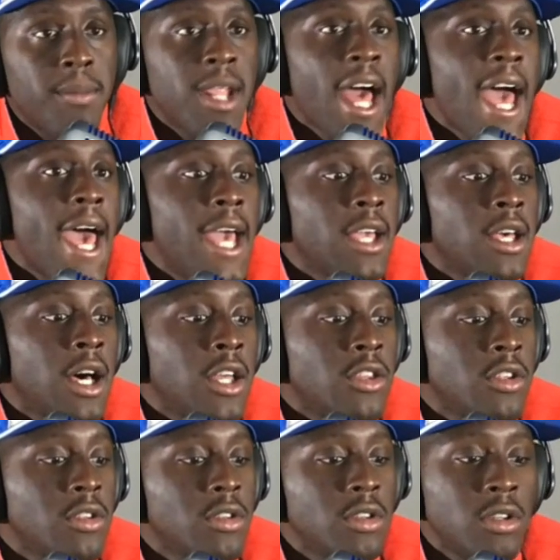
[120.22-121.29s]
Black.
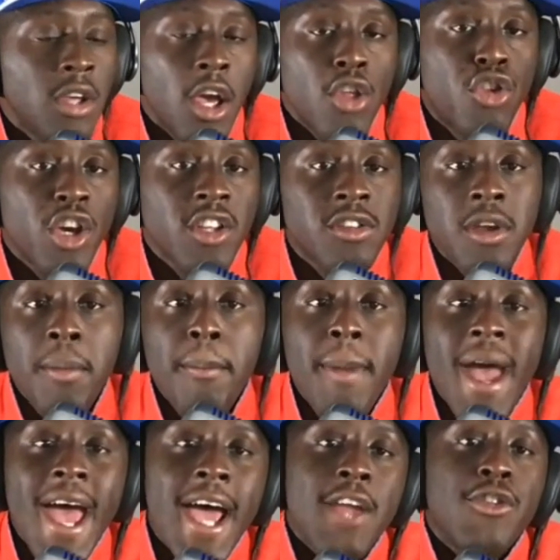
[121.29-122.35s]
Just
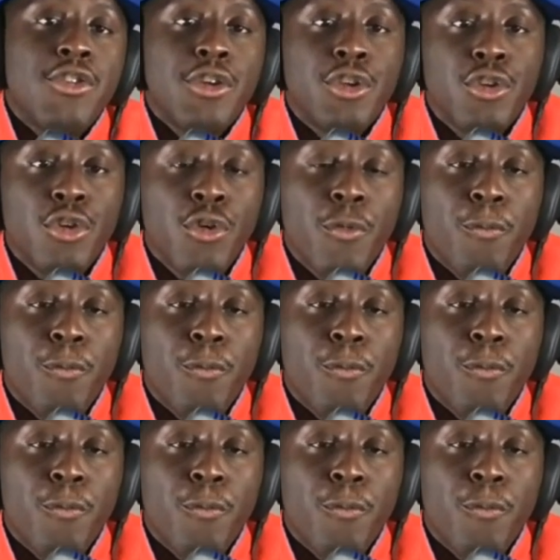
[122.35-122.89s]
imagine